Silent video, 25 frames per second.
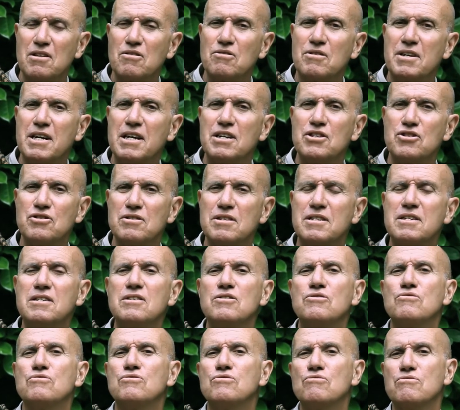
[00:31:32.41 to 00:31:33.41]
that occasionally
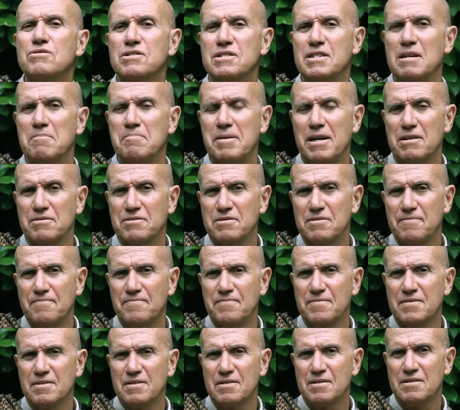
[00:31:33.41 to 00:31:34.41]
you do step out.
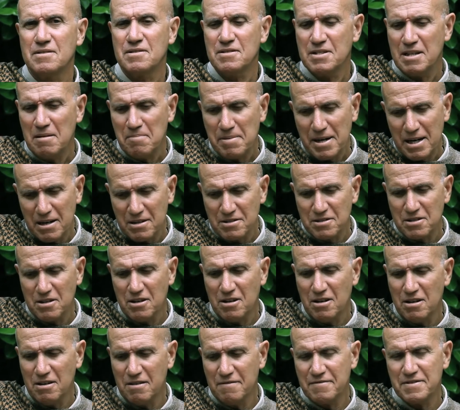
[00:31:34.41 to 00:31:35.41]
Step out
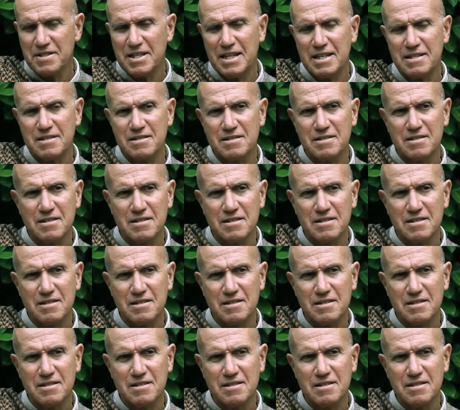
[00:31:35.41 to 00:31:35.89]
of that